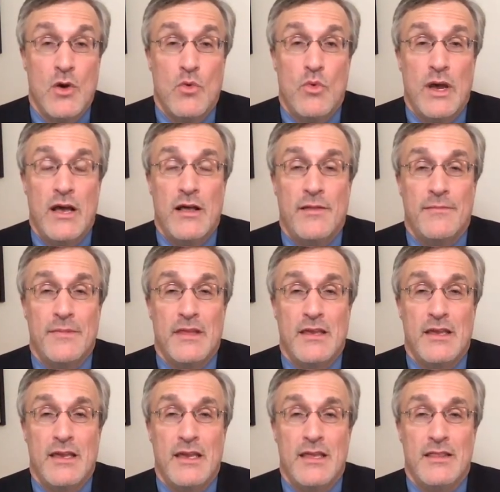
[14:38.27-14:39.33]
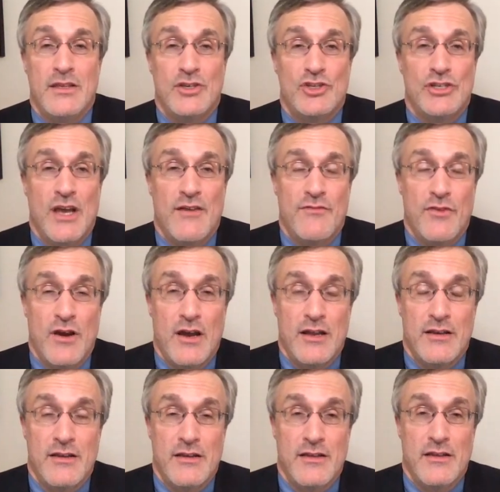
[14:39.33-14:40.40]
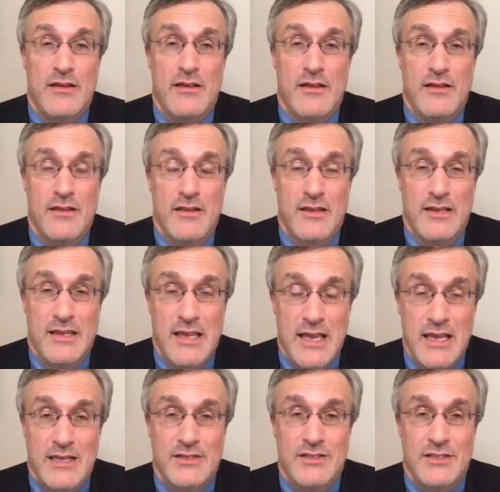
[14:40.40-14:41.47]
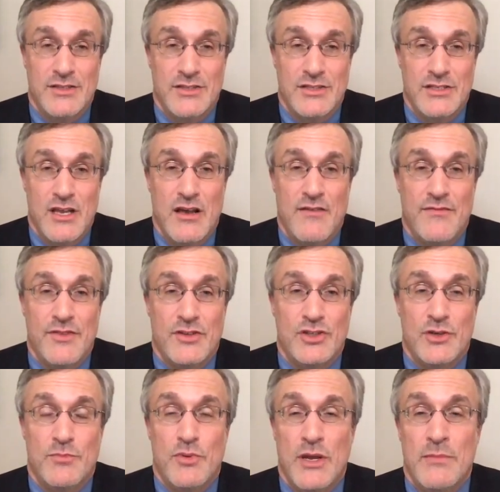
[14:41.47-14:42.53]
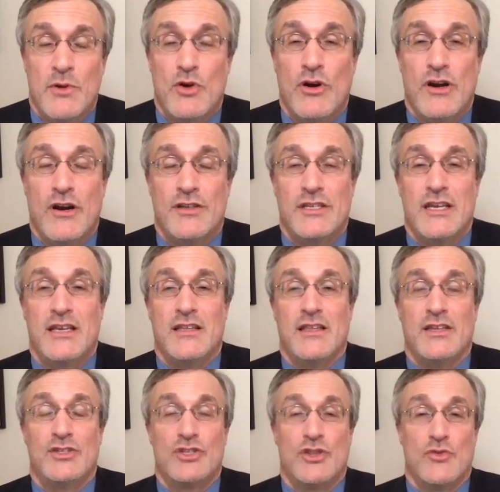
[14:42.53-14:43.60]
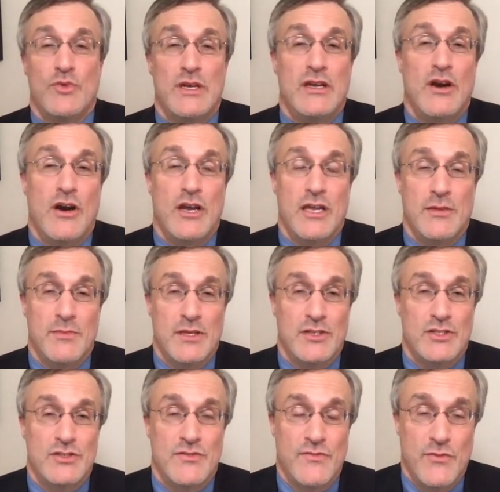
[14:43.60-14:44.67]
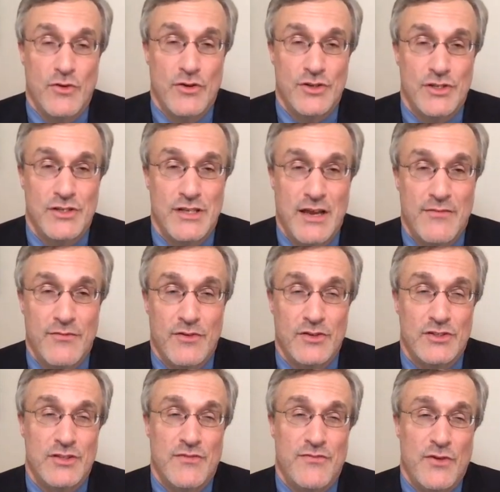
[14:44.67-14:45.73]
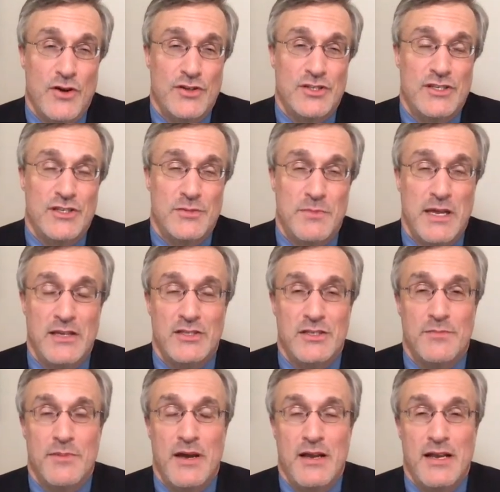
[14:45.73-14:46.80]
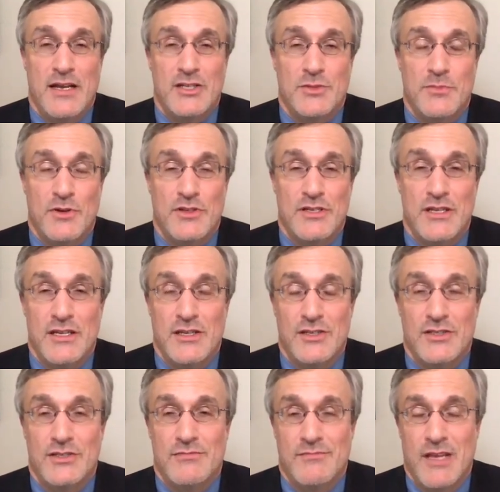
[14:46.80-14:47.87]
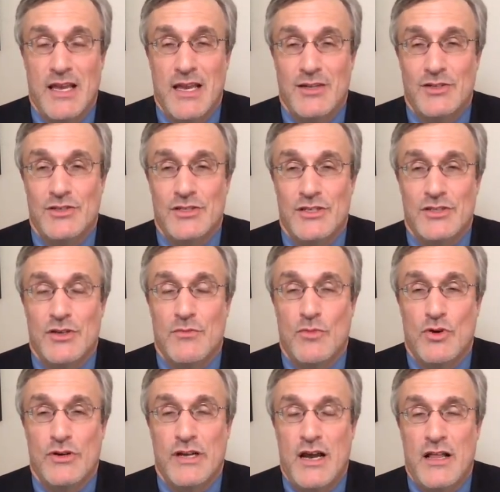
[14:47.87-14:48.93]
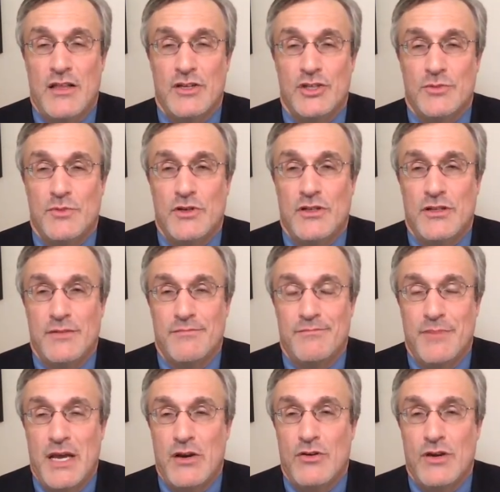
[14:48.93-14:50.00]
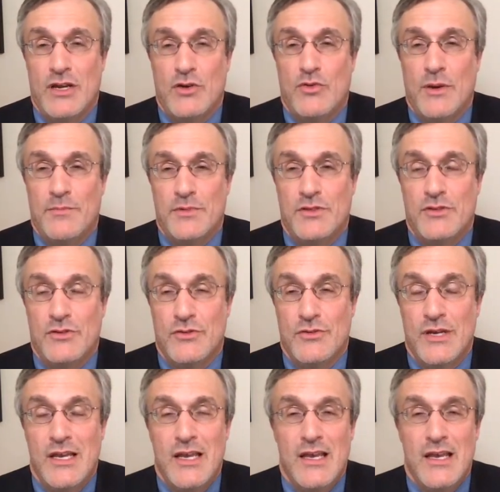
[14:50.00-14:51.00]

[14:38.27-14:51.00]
Well, in the Chevron case itself, the Supreme Court articulates 3 arguments for deference. The first is based upon expertise. Agencies are more knowledgeable and better equipped to